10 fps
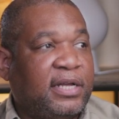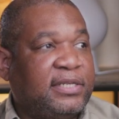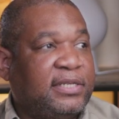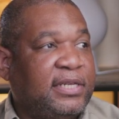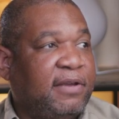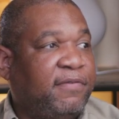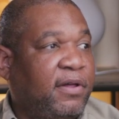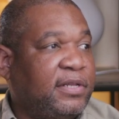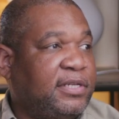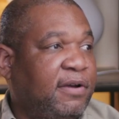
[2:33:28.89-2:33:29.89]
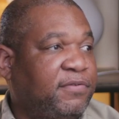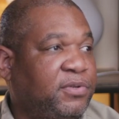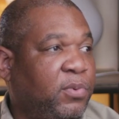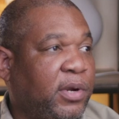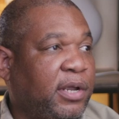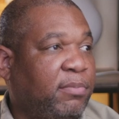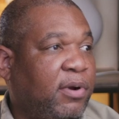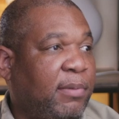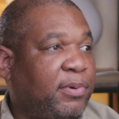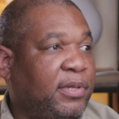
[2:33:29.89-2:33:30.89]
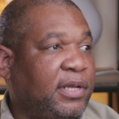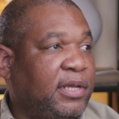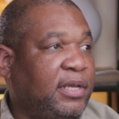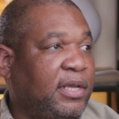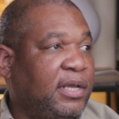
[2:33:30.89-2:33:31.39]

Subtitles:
see if all this stuff was working properly.